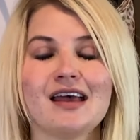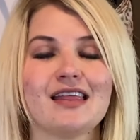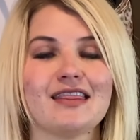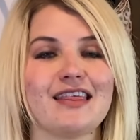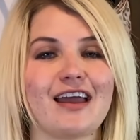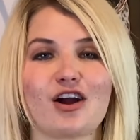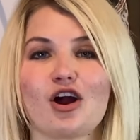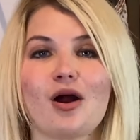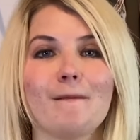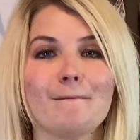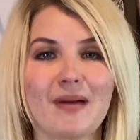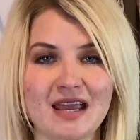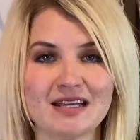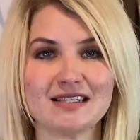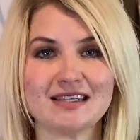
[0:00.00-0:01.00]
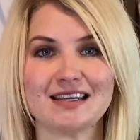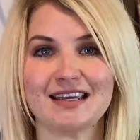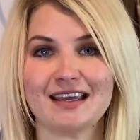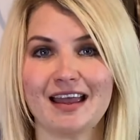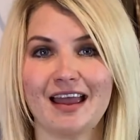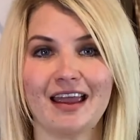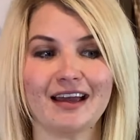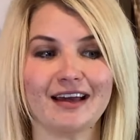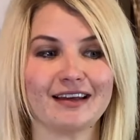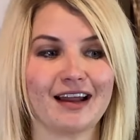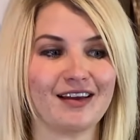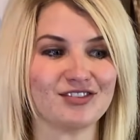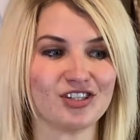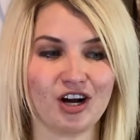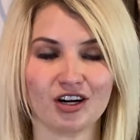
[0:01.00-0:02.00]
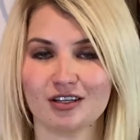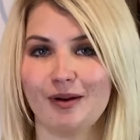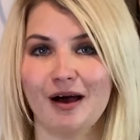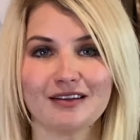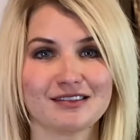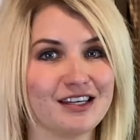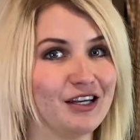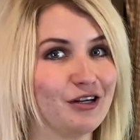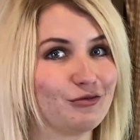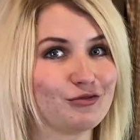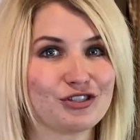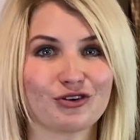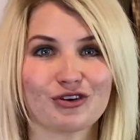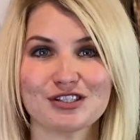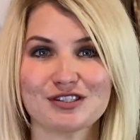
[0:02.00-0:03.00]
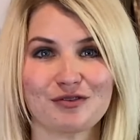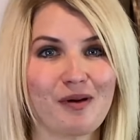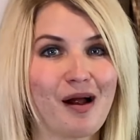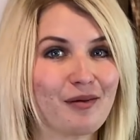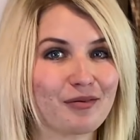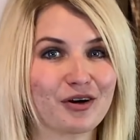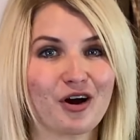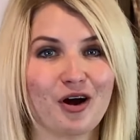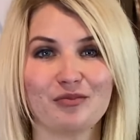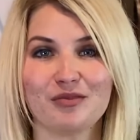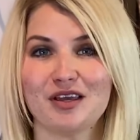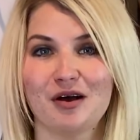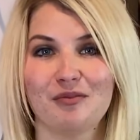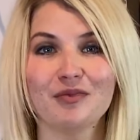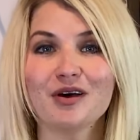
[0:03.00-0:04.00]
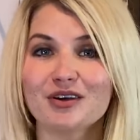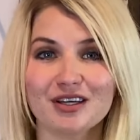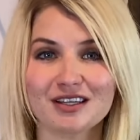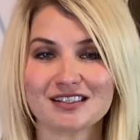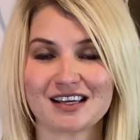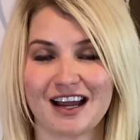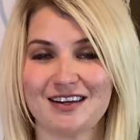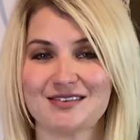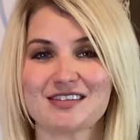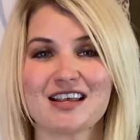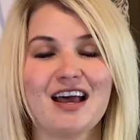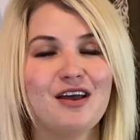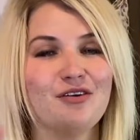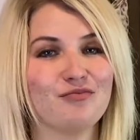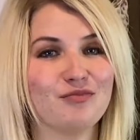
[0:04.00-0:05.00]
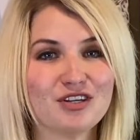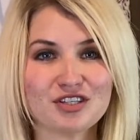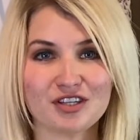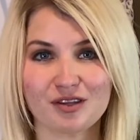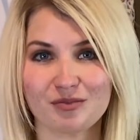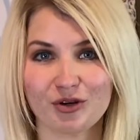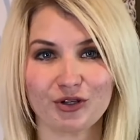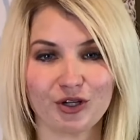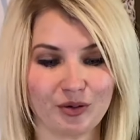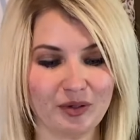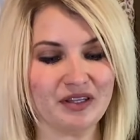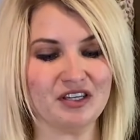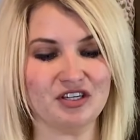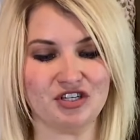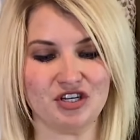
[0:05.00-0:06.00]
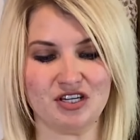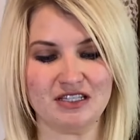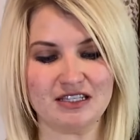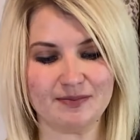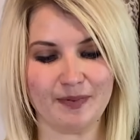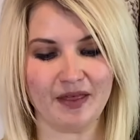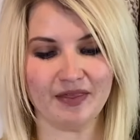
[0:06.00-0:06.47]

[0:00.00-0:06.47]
They are amazing, and I've talked about denim shorts from Abercrombie a million times, mentioned them earlier with the jeans, but